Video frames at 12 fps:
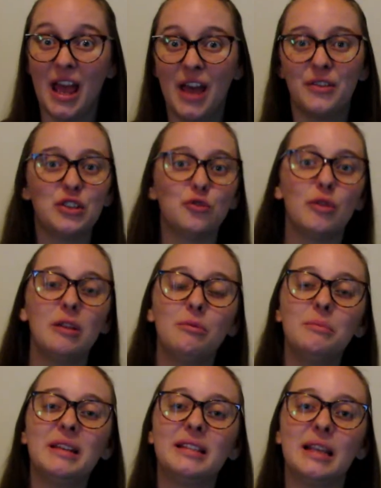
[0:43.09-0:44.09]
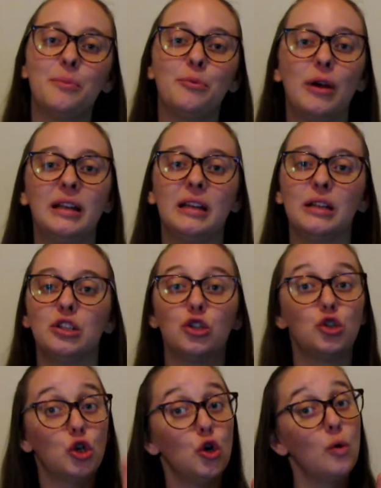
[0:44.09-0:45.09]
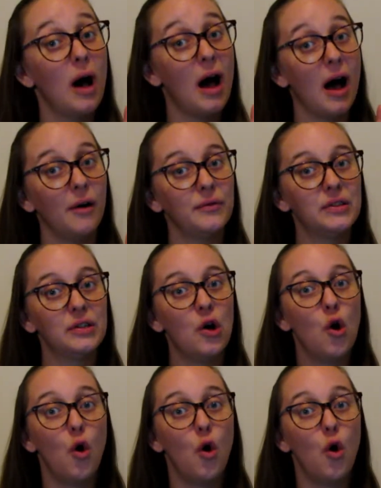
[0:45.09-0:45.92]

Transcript: The cerebrum is separated into two halves,